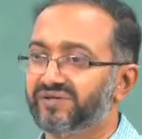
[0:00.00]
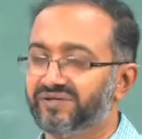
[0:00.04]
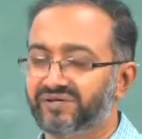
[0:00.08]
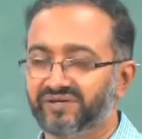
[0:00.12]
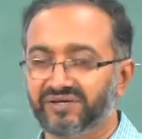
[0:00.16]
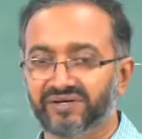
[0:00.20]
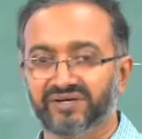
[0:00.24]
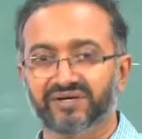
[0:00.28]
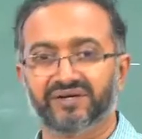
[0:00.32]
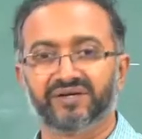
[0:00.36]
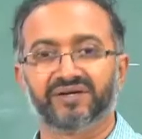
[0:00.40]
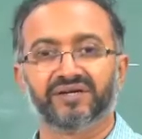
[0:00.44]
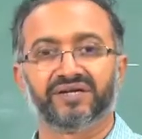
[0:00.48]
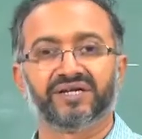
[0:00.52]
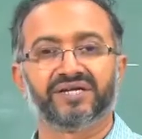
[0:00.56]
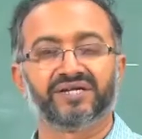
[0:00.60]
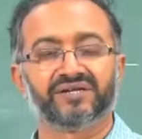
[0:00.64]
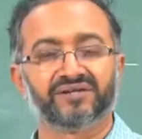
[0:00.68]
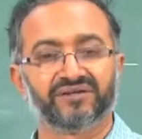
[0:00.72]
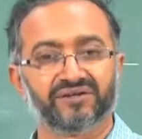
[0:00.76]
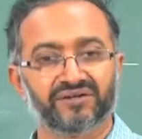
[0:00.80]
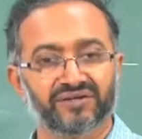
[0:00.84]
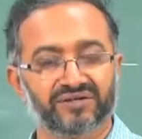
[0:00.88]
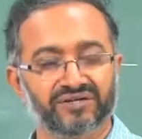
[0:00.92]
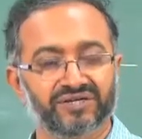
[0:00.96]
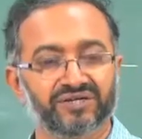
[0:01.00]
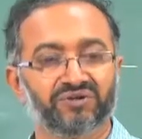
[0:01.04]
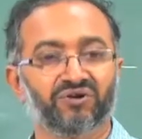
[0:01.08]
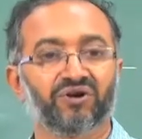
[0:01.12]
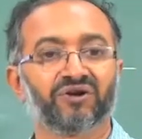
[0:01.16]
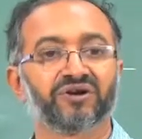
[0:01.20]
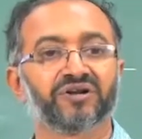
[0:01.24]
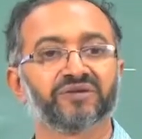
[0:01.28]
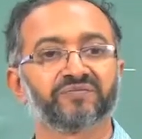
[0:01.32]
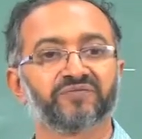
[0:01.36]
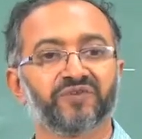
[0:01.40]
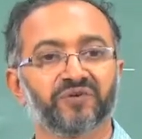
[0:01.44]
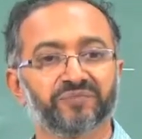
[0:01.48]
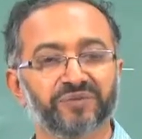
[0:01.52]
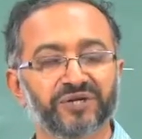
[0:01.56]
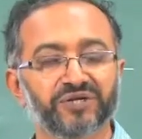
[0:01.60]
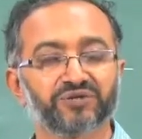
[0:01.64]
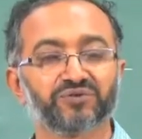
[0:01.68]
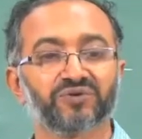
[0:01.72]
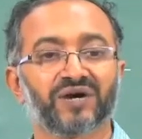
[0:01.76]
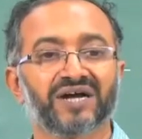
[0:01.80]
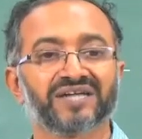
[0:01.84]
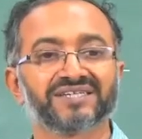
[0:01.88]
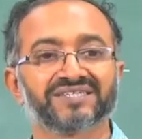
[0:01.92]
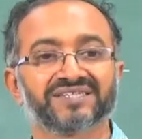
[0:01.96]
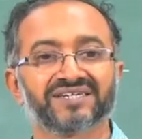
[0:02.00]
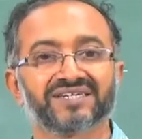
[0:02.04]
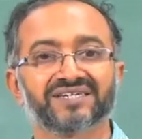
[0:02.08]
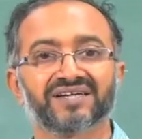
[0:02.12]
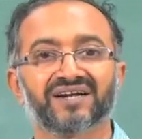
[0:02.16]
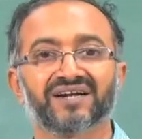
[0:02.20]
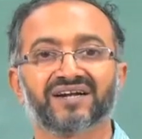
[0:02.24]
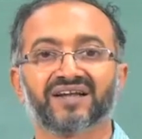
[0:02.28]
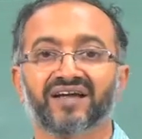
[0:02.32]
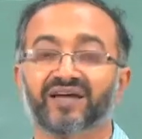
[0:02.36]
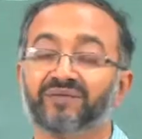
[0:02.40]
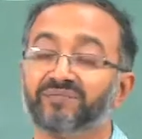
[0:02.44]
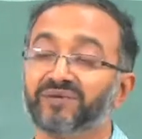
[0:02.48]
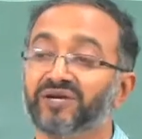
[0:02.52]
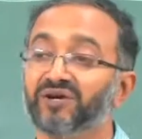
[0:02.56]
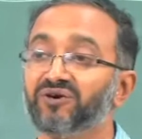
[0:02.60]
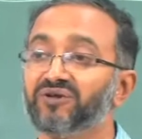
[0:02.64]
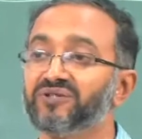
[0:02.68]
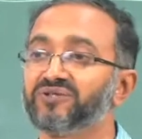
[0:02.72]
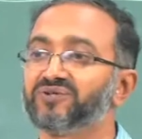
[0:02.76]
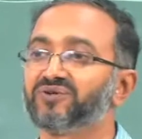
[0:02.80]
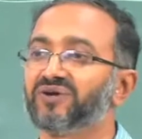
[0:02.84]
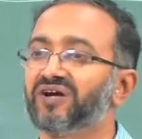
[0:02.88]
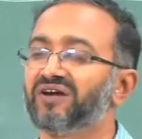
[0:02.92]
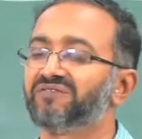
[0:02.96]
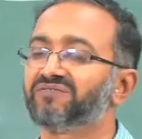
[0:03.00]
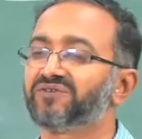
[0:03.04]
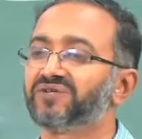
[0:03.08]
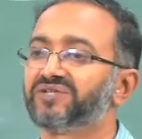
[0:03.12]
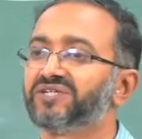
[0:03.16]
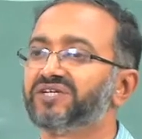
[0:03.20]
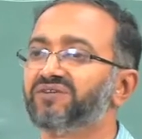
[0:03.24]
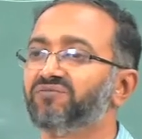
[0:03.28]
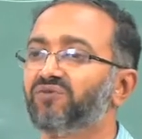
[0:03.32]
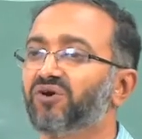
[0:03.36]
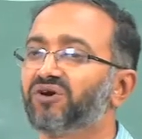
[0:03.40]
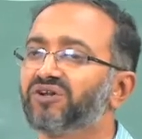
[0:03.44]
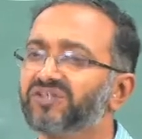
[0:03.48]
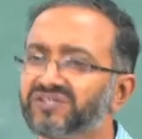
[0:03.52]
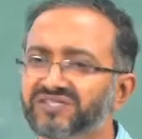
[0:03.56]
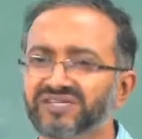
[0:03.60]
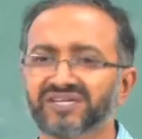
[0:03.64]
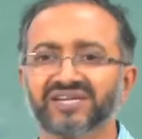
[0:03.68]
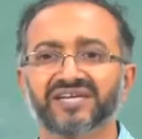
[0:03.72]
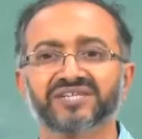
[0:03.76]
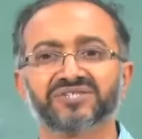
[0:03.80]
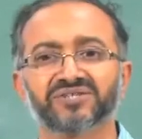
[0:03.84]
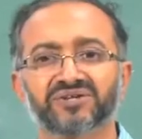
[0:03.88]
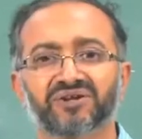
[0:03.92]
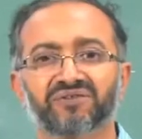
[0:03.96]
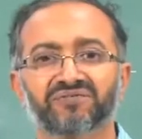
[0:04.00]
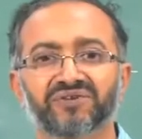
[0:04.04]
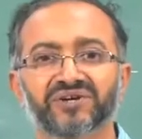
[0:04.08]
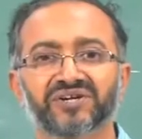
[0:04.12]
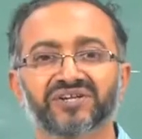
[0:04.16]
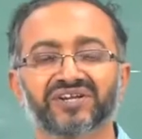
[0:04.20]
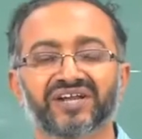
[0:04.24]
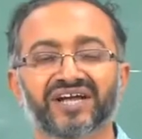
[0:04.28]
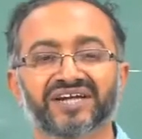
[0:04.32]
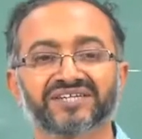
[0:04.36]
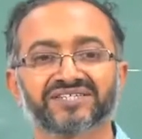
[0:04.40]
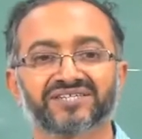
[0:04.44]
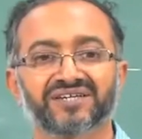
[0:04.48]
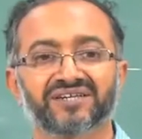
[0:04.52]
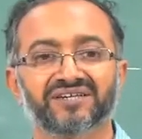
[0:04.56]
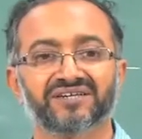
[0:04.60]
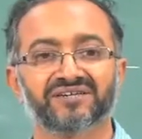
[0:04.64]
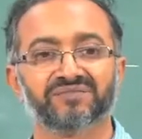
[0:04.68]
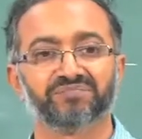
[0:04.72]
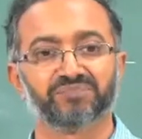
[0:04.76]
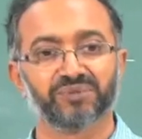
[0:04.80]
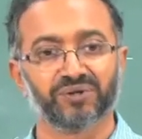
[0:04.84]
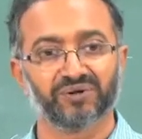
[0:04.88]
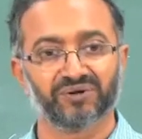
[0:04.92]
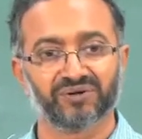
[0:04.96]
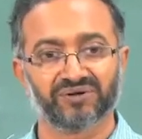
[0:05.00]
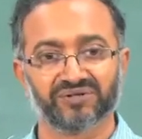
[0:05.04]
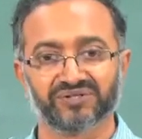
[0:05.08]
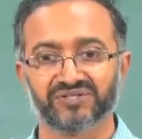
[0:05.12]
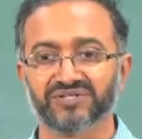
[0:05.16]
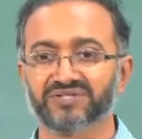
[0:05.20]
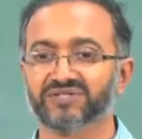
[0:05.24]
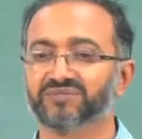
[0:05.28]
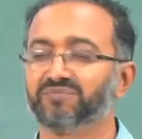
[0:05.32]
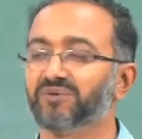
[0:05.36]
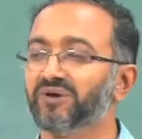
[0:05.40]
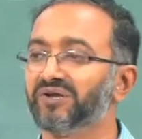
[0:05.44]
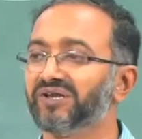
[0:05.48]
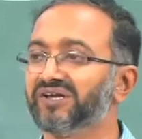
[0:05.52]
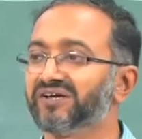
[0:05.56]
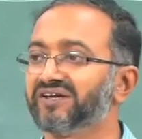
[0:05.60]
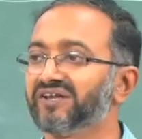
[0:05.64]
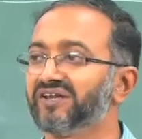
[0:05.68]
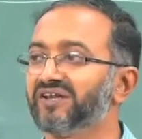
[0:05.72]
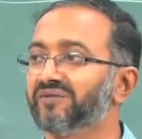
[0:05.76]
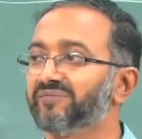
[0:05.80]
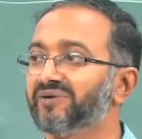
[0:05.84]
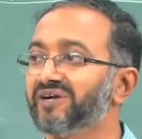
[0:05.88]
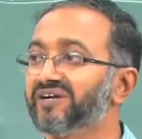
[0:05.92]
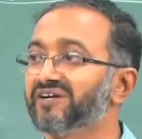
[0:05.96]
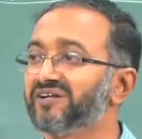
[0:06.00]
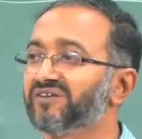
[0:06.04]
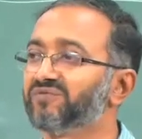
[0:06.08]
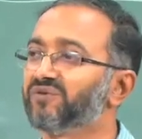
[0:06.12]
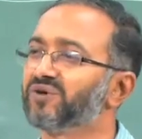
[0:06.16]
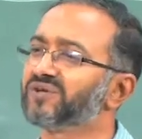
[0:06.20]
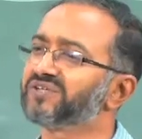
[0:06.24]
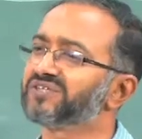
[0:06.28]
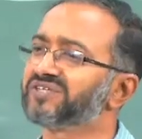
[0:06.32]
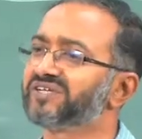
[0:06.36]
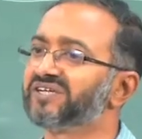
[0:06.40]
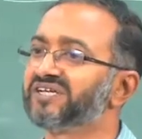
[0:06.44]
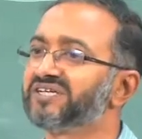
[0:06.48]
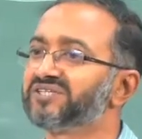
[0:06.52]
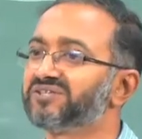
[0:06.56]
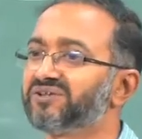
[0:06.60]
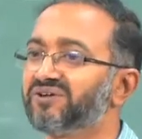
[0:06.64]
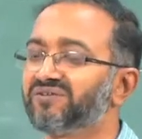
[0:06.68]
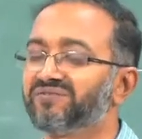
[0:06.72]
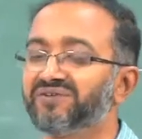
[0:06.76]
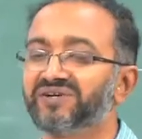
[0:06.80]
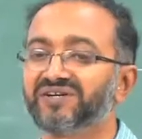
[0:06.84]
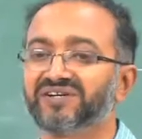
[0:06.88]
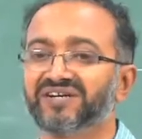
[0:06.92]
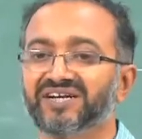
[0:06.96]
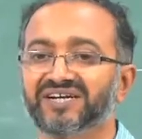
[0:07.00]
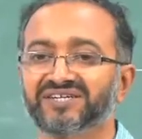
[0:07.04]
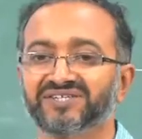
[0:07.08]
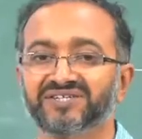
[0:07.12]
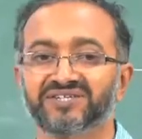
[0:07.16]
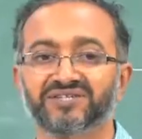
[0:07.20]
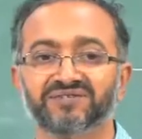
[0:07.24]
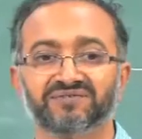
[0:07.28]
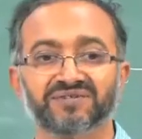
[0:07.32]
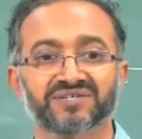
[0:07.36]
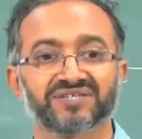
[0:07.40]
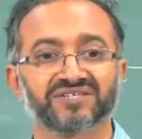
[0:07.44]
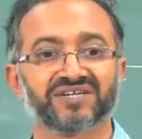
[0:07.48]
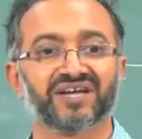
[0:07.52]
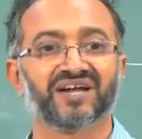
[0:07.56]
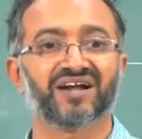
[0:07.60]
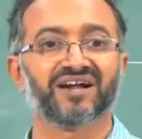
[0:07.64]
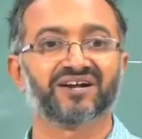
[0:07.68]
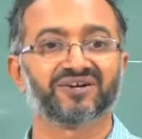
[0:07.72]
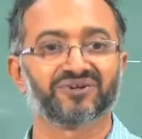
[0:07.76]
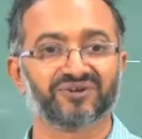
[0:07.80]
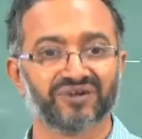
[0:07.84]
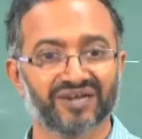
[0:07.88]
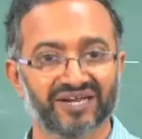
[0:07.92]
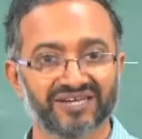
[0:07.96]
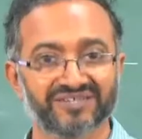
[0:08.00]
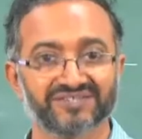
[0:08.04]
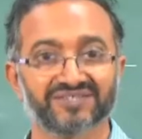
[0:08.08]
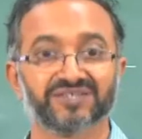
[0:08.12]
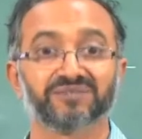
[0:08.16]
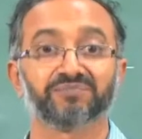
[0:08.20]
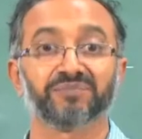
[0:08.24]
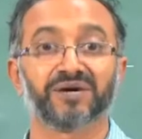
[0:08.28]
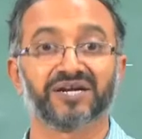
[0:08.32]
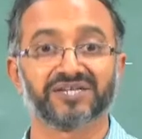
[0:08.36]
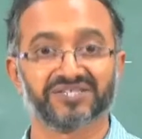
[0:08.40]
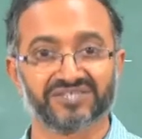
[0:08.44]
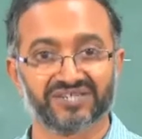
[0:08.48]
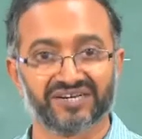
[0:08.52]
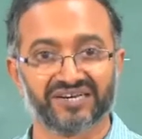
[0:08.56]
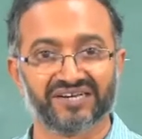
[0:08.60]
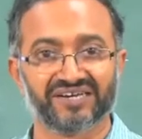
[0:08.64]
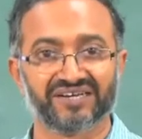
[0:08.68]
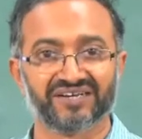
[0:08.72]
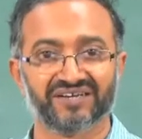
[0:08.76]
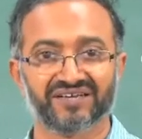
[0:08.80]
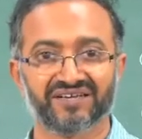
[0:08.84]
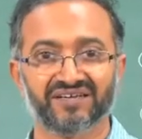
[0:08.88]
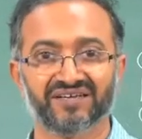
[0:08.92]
In order for me to answer that, I may also have to see what is the nature of interaction in pure just polyacrylamide and what is the nature of interactions once I hydrolyze it partially.